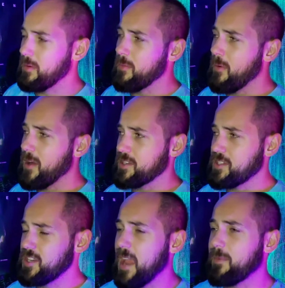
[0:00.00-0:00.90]
we will watch a
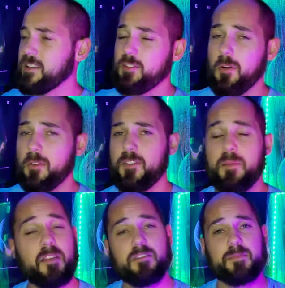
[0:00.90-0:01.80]
Japanese horror
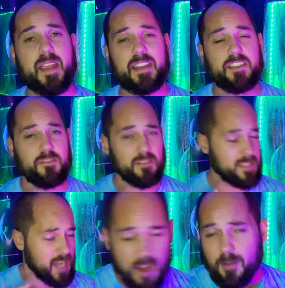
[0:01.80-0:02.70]
film that was made into a
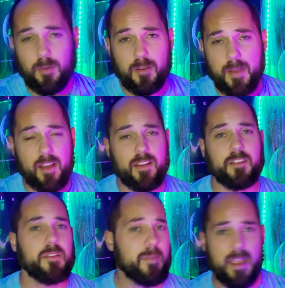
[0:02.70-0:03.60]
terrible American
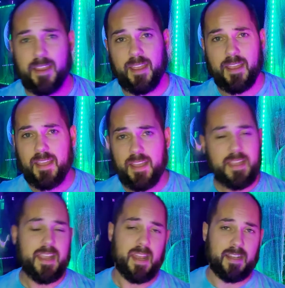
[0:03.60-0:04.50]
remake,
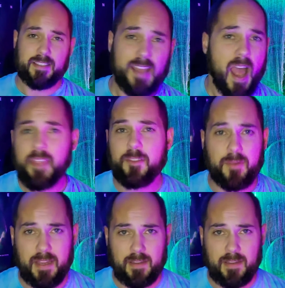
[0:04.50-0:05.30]
and it's not The Ring